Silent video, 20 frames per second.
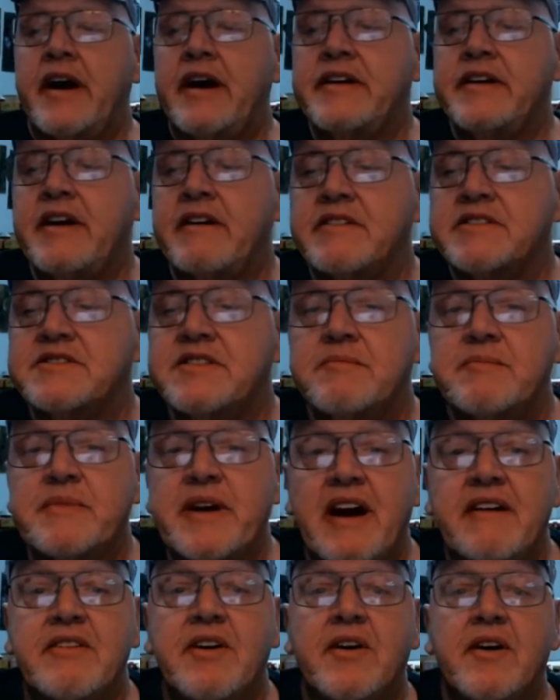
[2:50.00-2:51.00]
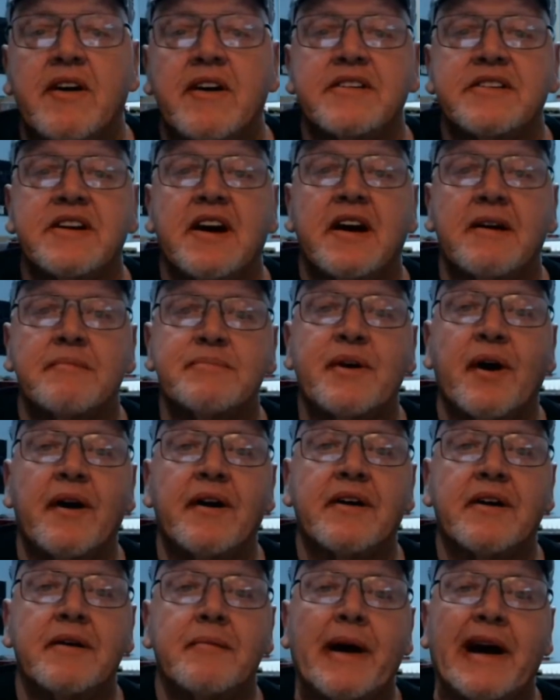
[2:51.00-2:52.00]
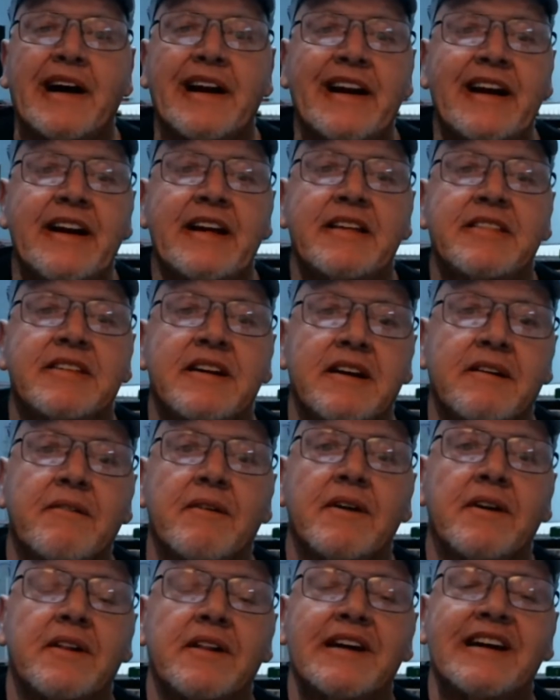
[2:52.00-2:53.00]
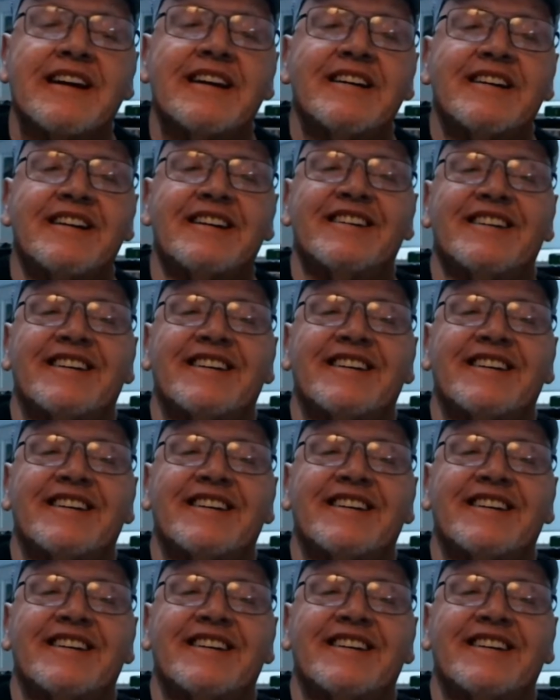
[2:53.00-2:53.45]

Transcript: I never seem to have a hard time talking about anything, really.